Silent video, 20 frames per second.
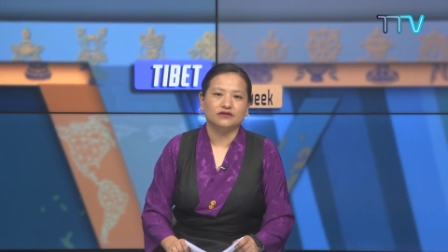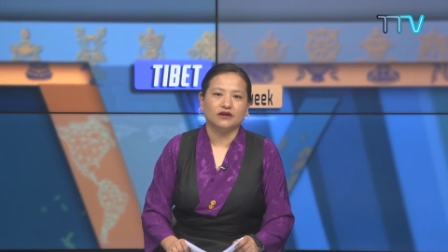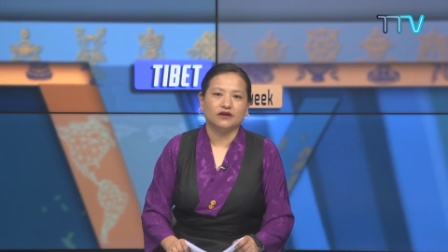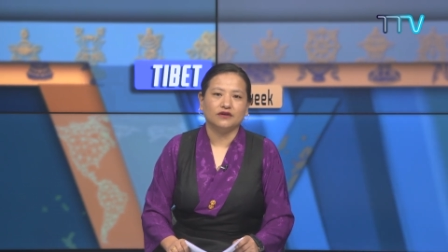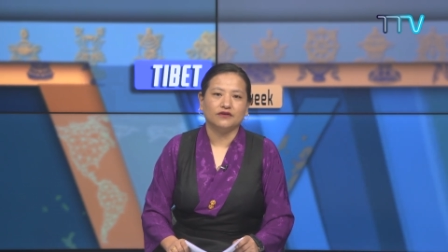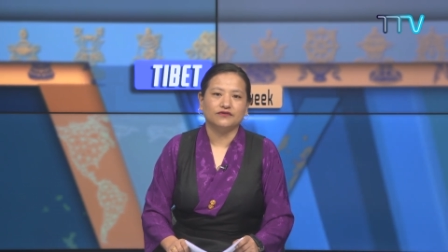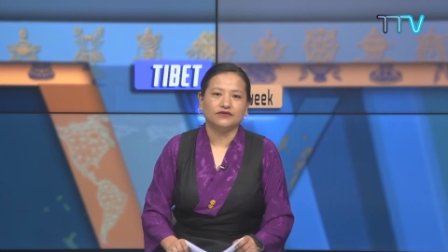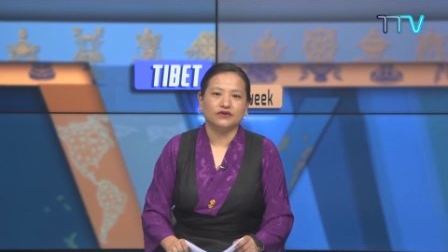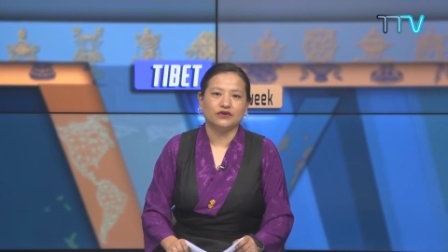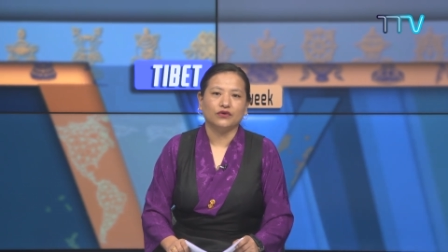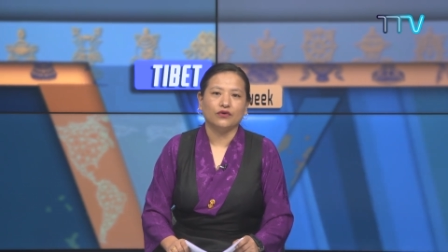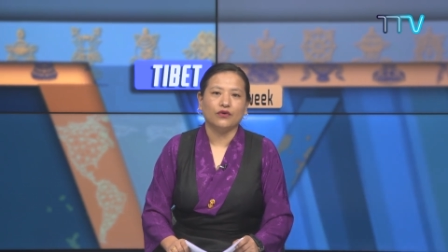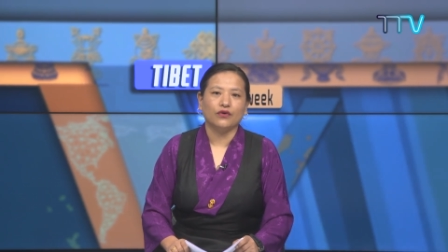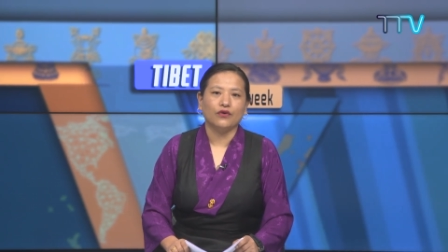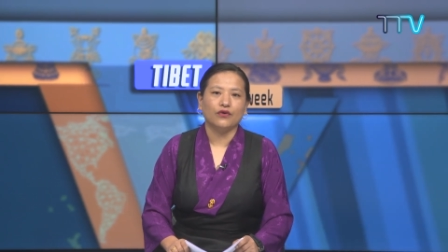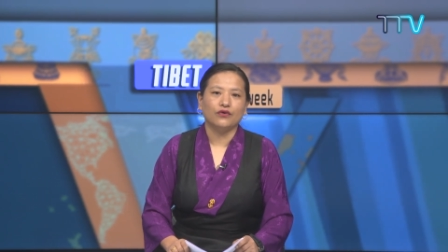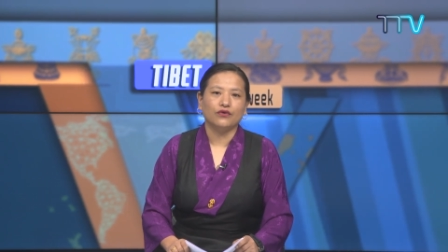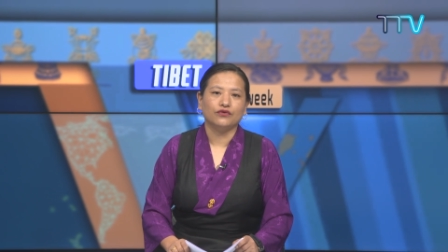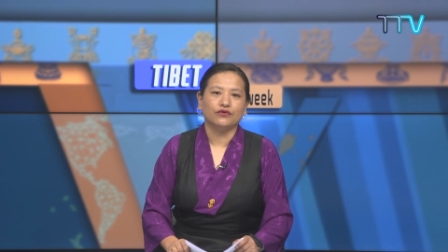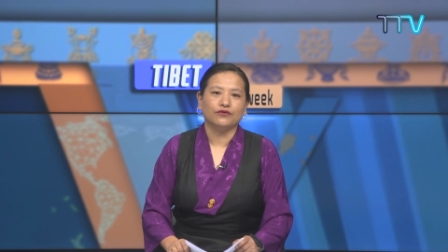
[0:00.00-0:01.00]
of the
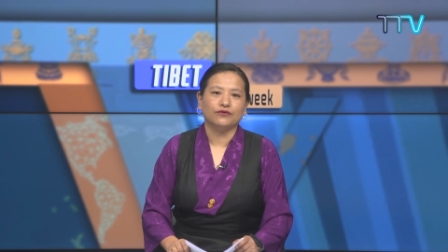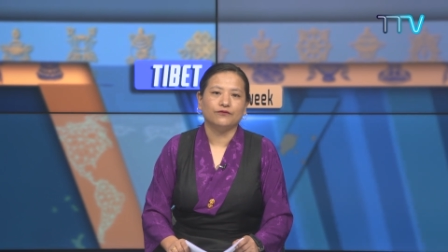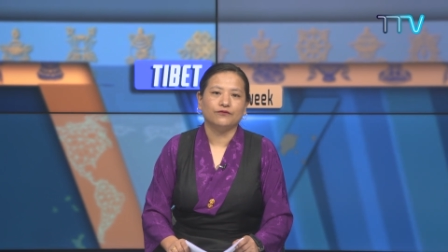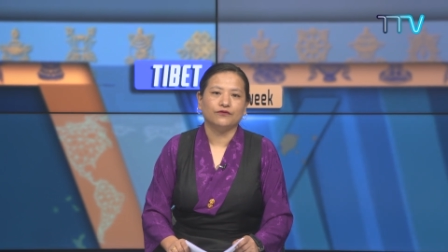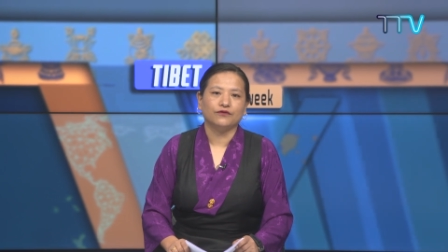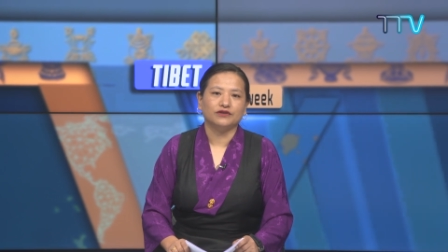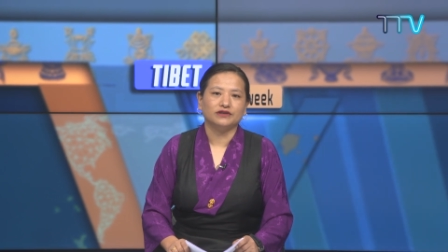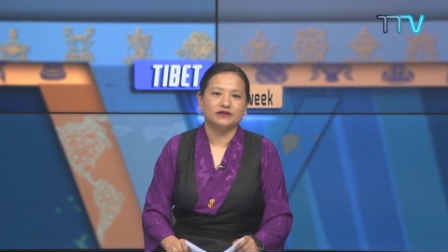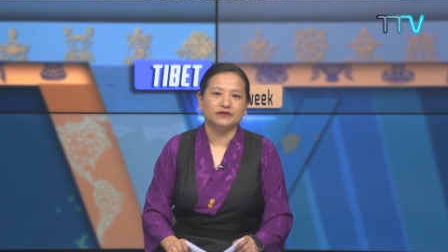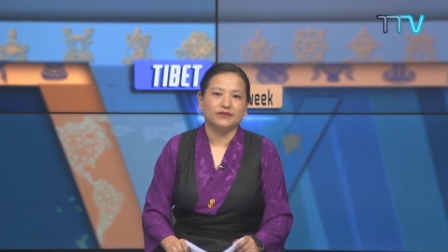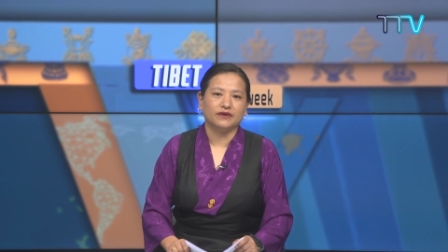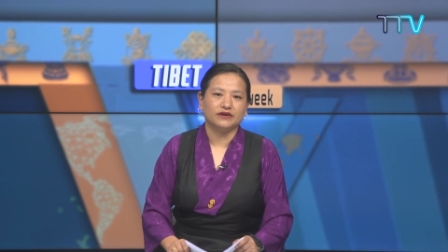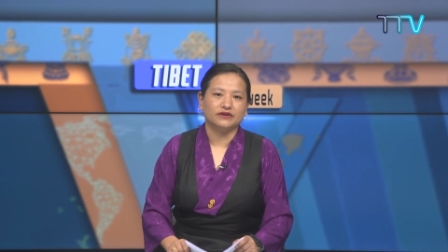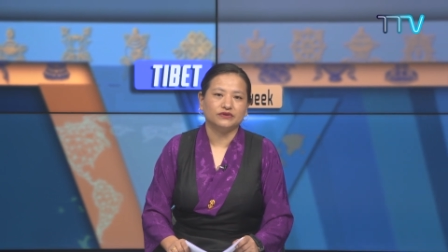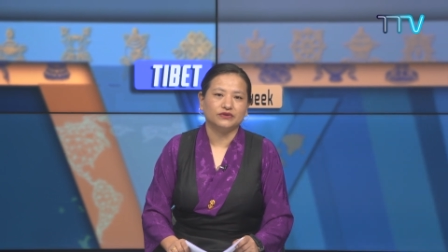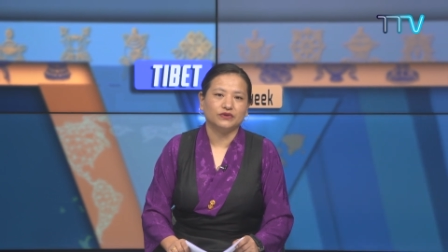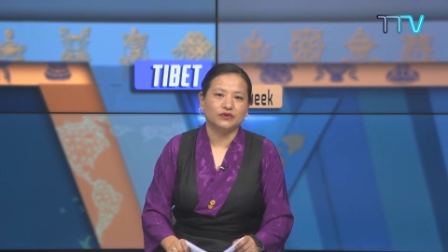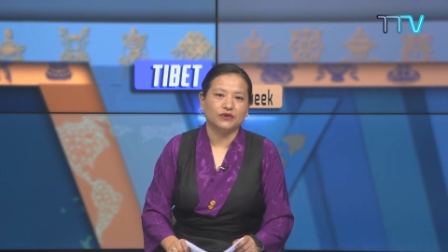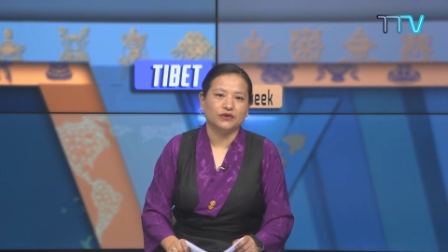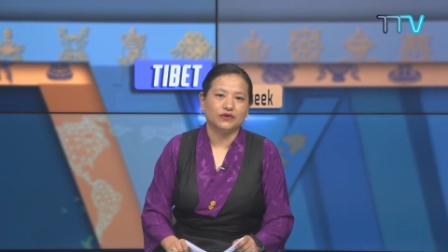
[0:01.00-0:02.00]
core group for
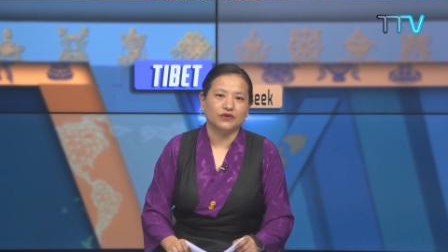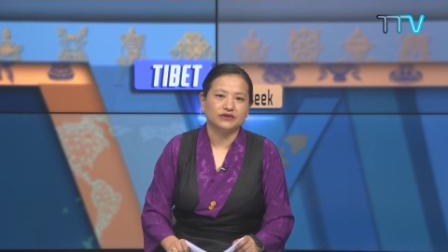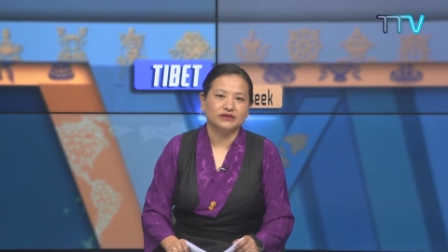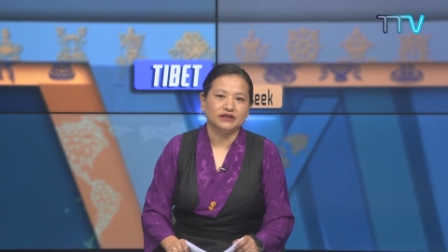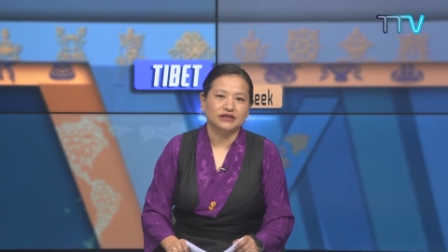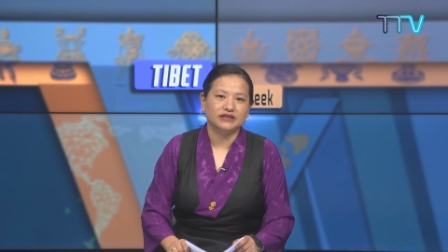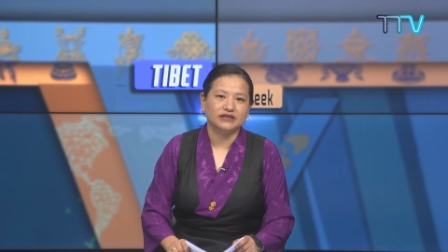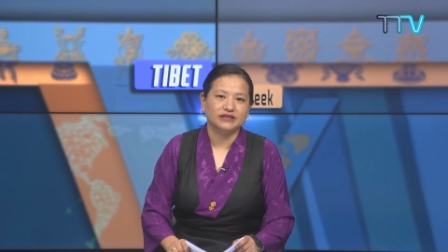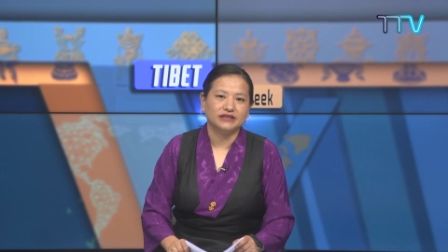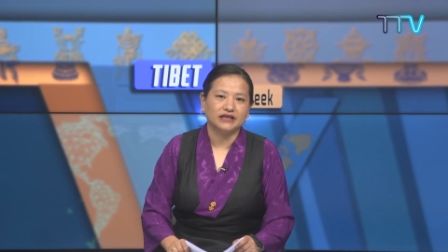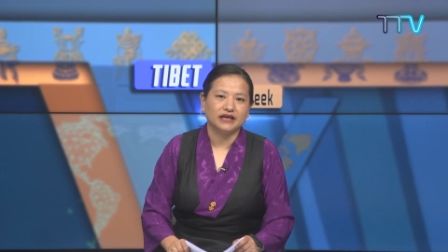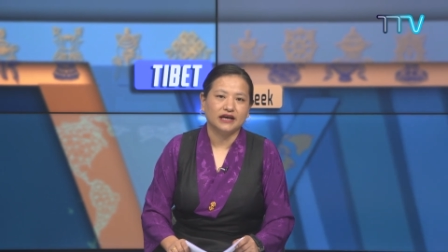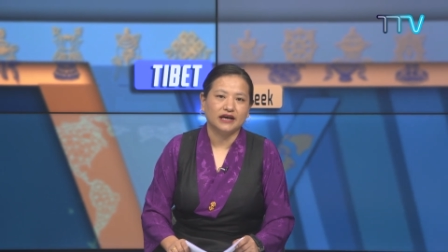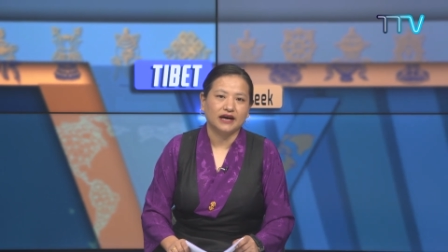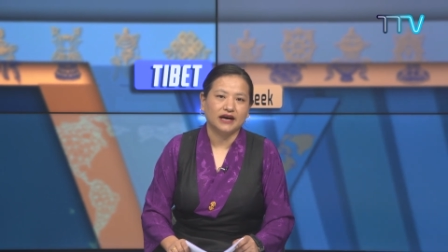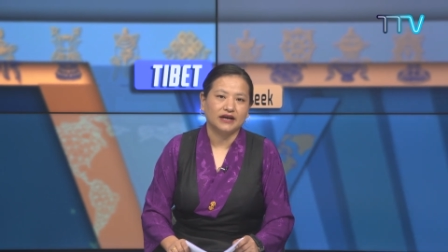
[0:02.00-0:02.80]
Tibetan Cause India